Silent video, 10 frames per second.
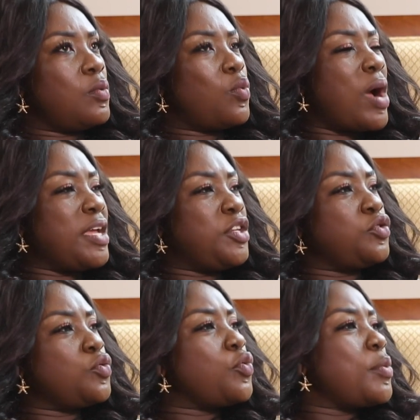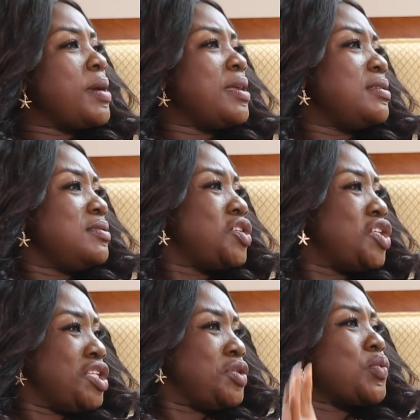Why do women
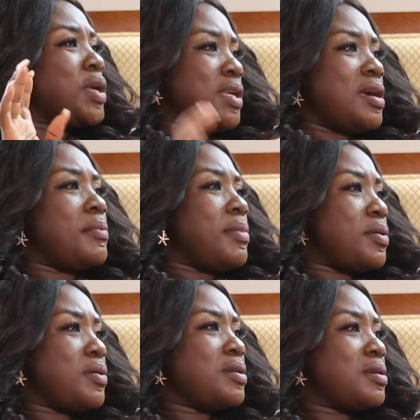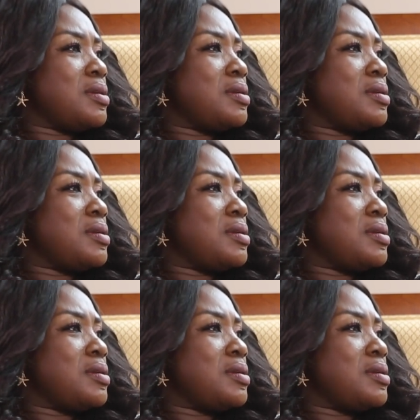cheat when they are married?